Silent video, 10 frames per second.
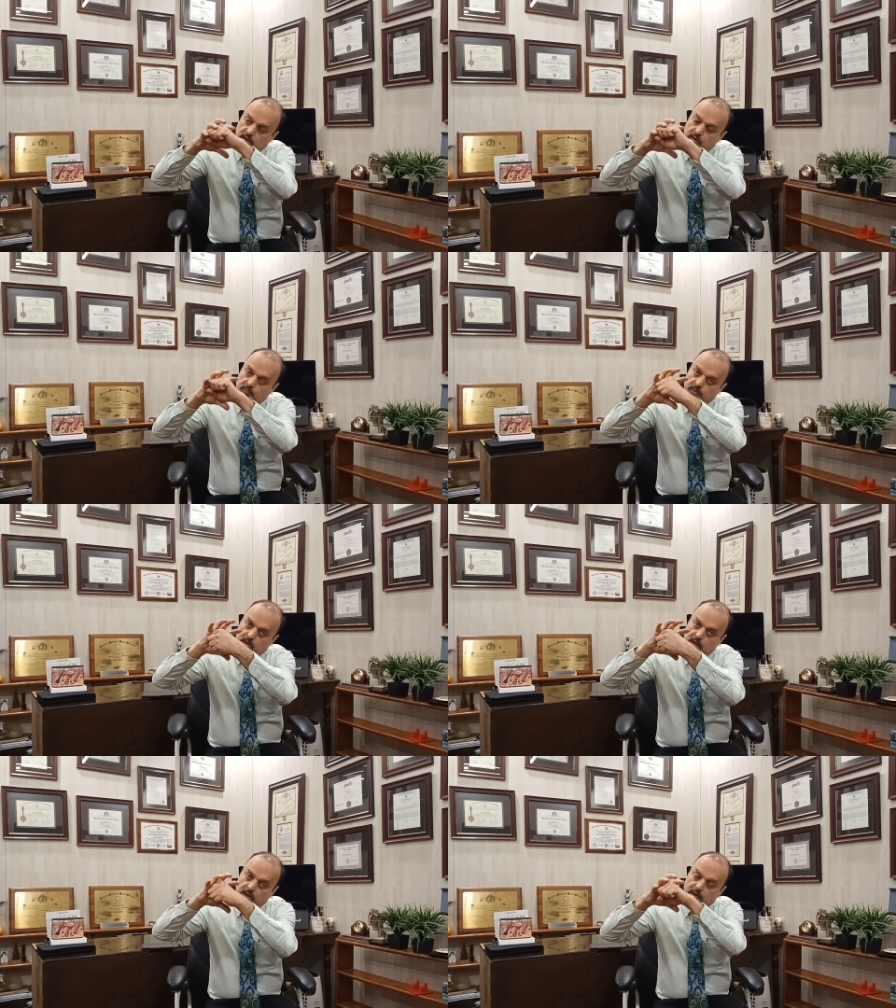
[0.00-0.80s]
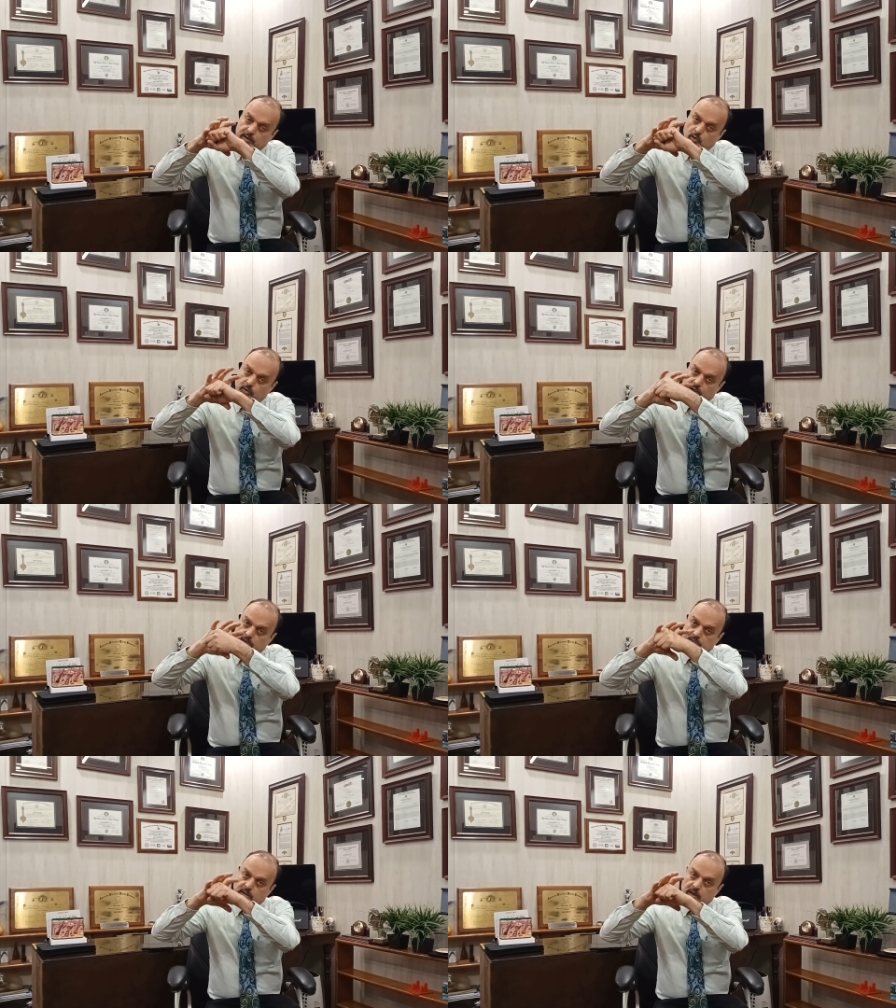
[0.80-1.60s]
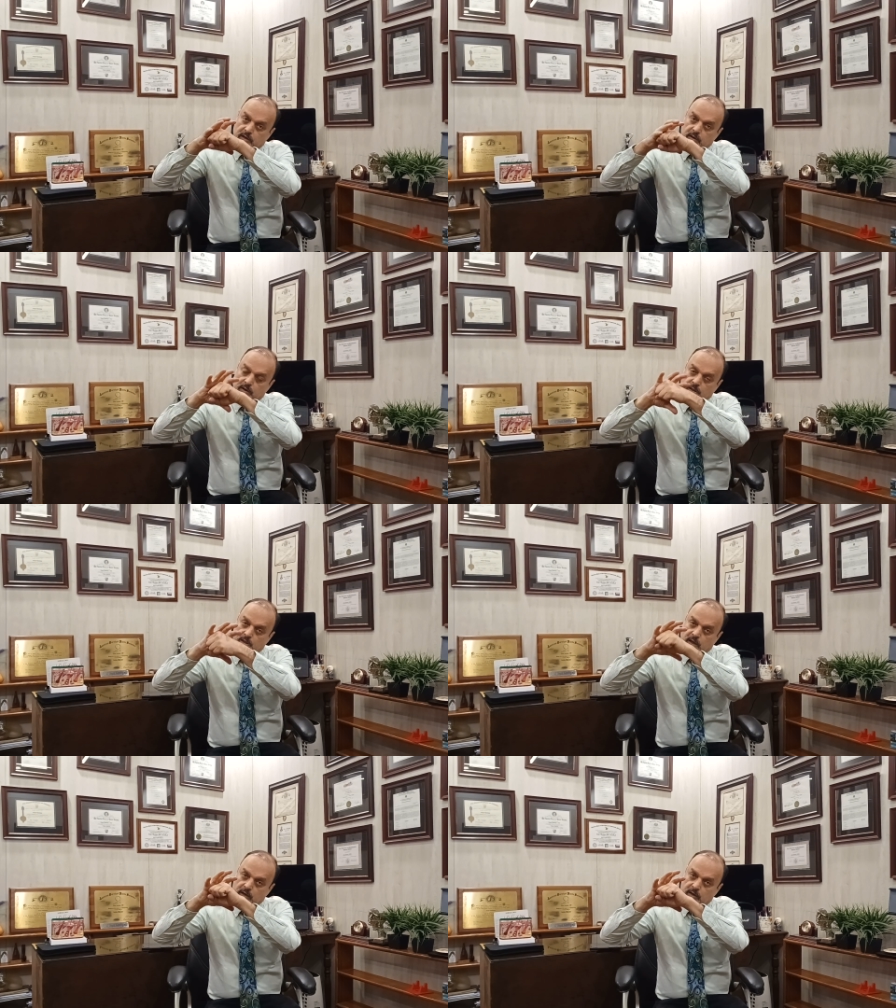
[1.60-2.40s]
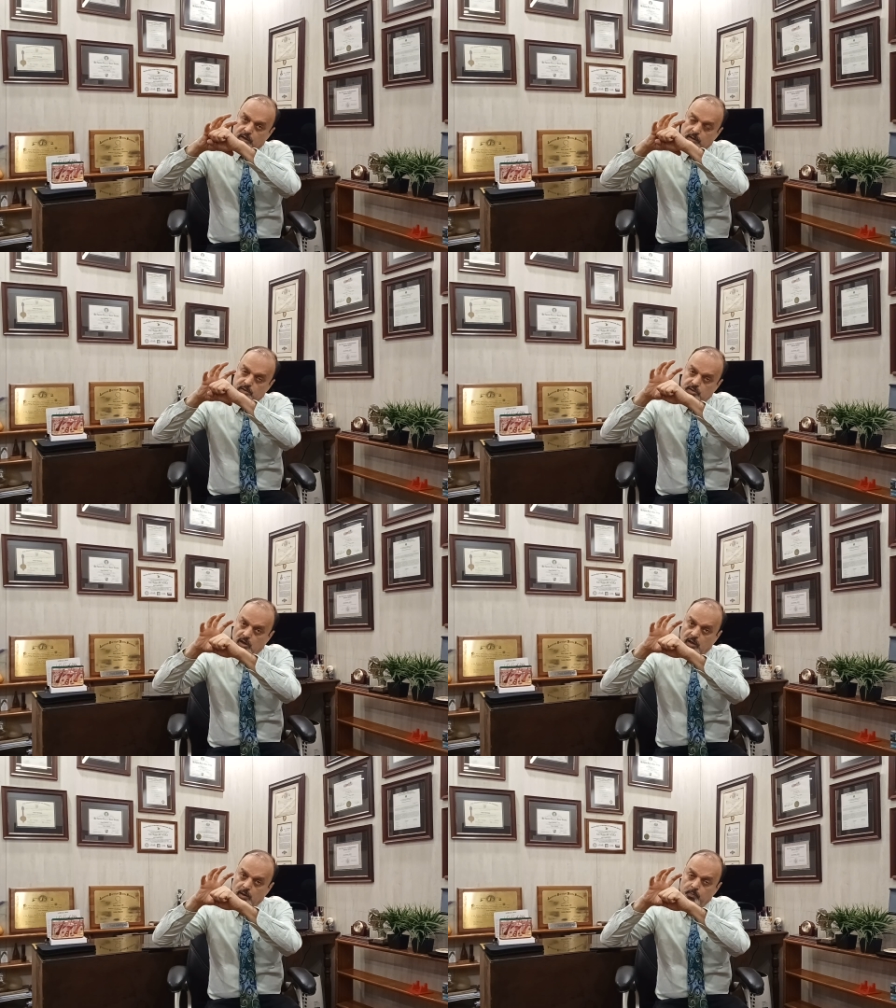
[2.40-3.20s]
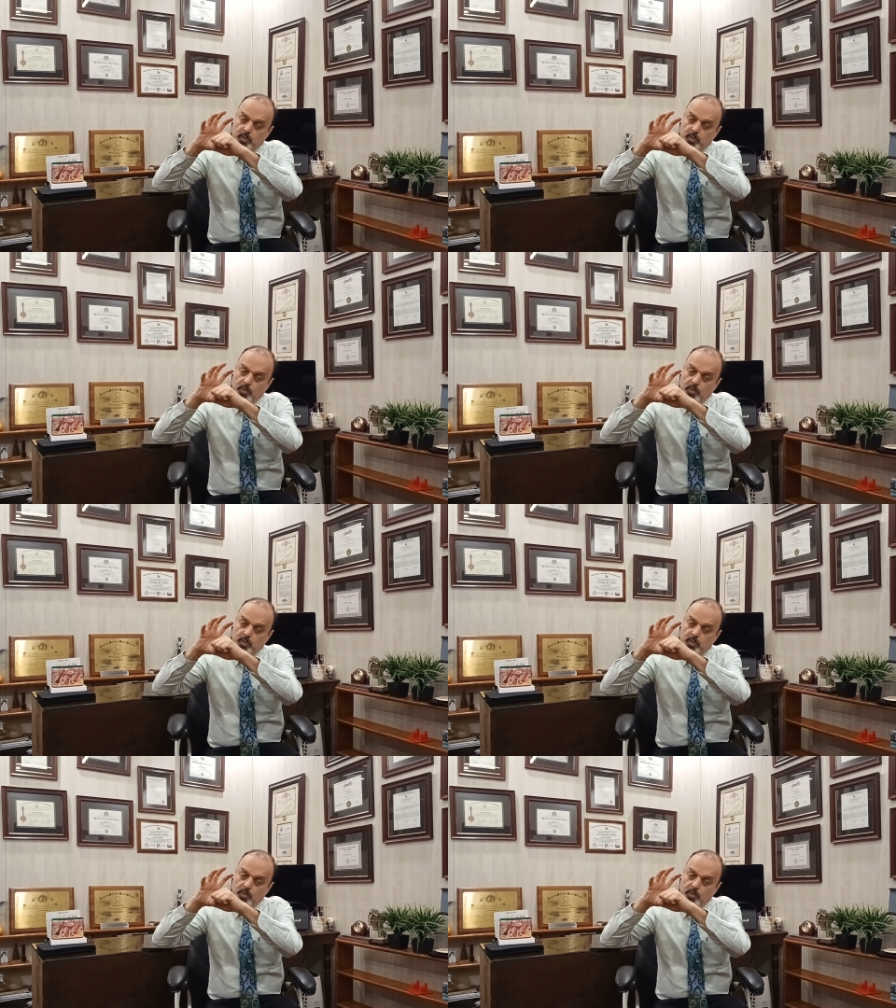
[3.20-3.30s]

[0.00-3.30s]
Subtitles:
kind of the eyelid rotates in that skull,